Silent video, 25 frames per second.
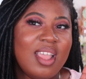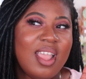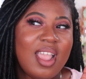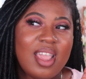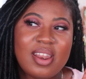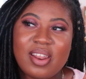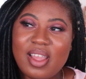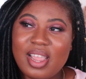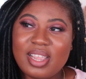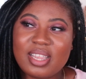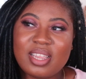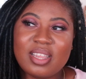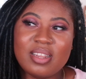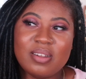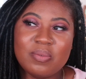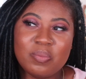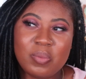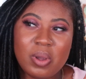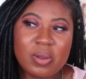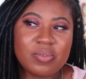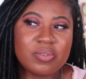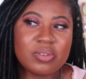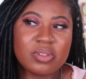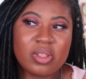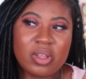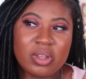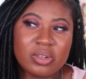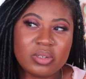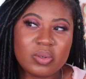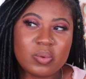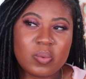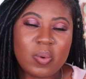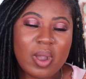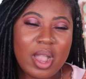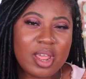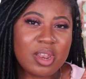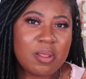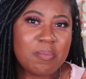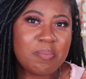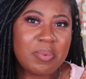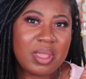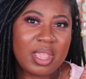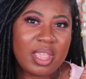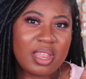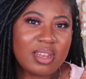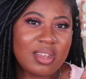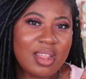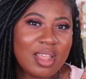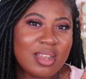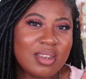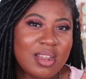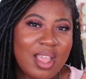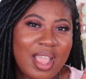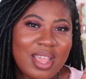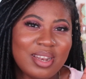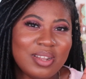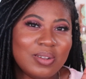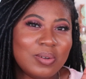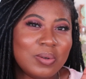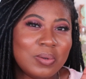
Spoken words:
and I can waffle on quite a bit and add